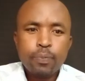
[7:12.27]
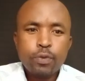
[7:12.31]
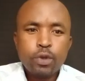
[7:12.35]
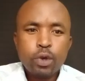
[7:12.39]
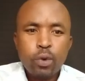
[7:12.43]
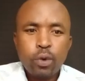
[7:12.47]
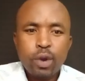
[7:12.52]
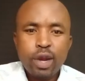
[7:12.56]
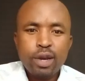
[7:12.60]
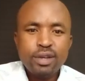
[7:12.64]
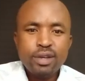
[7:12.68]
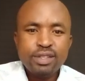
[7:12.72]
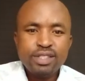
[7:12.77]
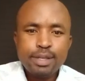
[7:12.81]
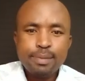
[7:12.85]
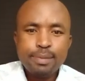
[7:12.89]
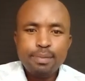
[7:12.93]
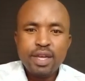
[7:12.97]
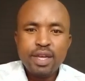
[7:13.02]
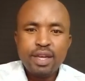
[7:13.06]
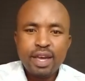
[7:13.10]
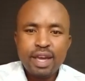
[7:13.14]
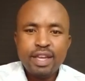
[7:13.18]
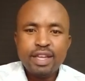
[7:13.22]
when the
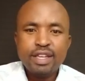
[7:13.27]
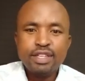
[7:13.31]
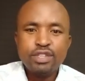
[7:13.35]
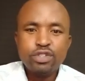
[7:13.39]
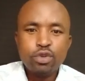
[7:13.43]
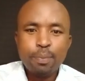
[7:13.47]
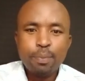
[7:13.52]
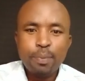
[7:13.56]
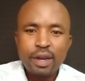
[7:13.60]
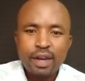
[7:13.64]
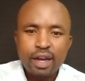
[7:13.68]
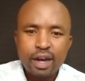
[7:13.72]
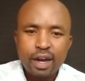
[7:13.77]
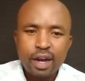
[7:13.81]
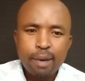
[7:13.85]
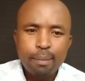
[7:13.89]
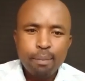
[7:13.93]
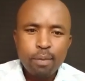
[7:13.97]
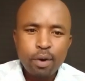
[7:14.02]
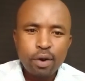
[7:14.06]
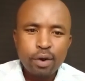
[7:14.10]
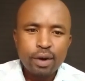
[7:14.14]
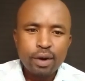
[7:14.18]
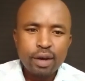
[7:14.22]
CBK is opening a
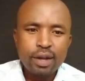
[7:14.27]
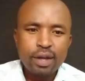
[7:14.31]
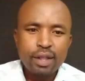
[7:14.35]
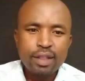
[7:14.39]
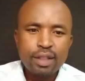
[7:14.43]
bond,